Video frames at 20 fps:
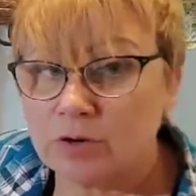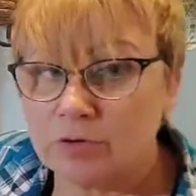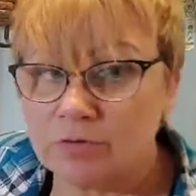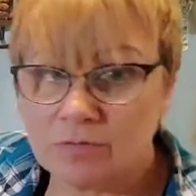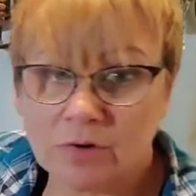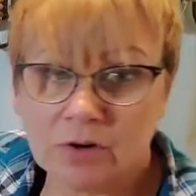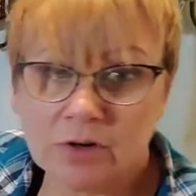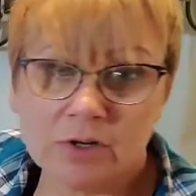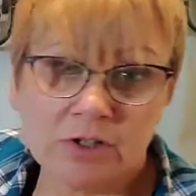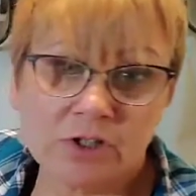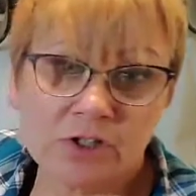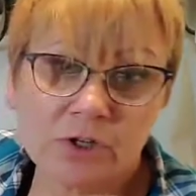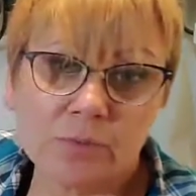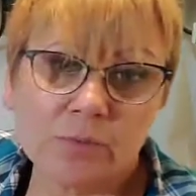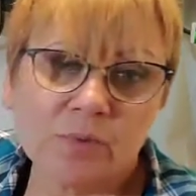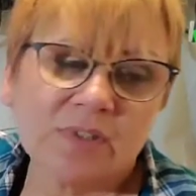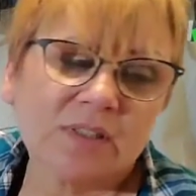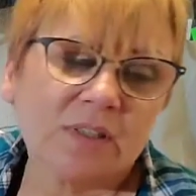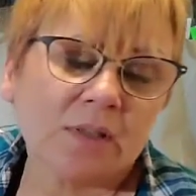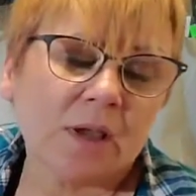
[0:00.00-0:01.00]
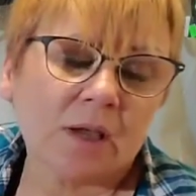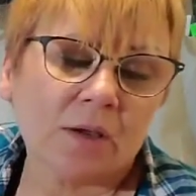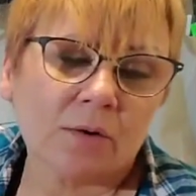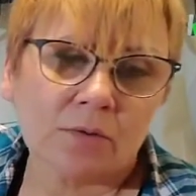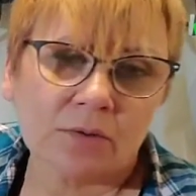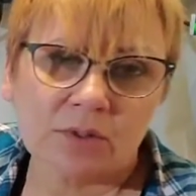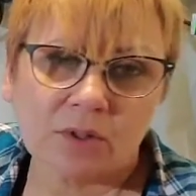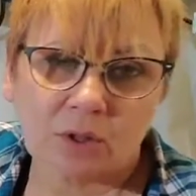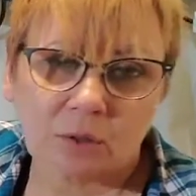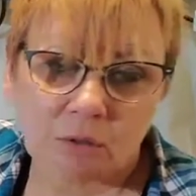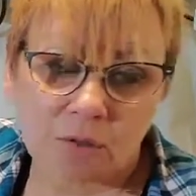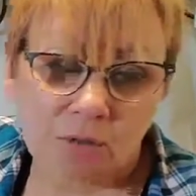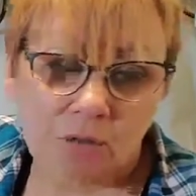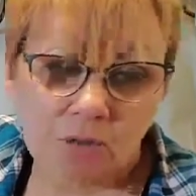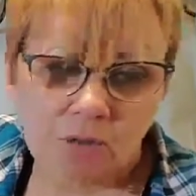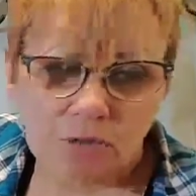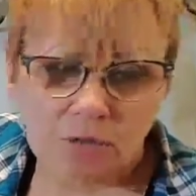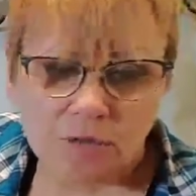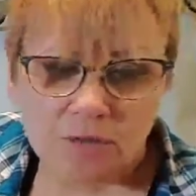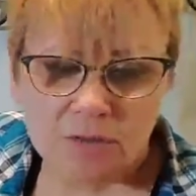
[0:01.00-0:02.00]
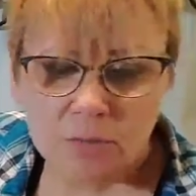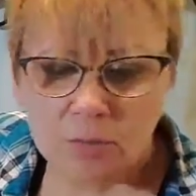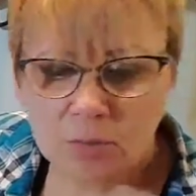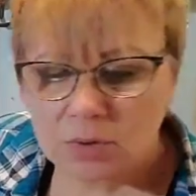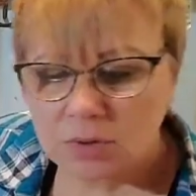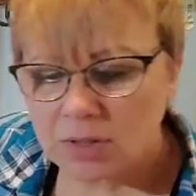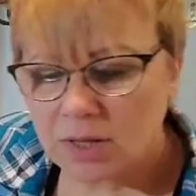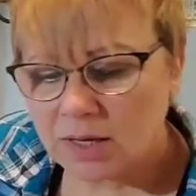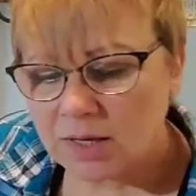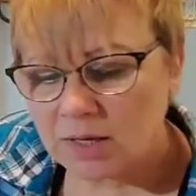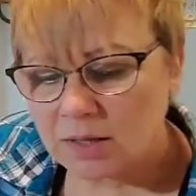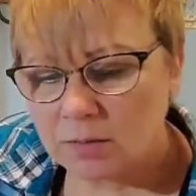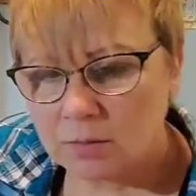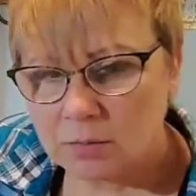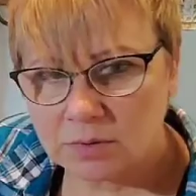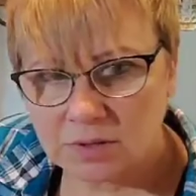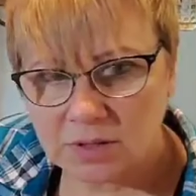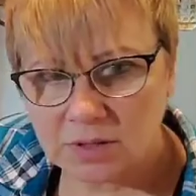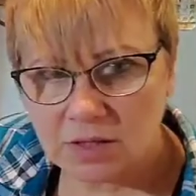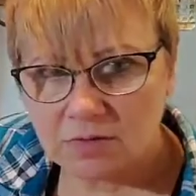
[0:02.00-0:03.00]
what their furniture was like, what their colors were like,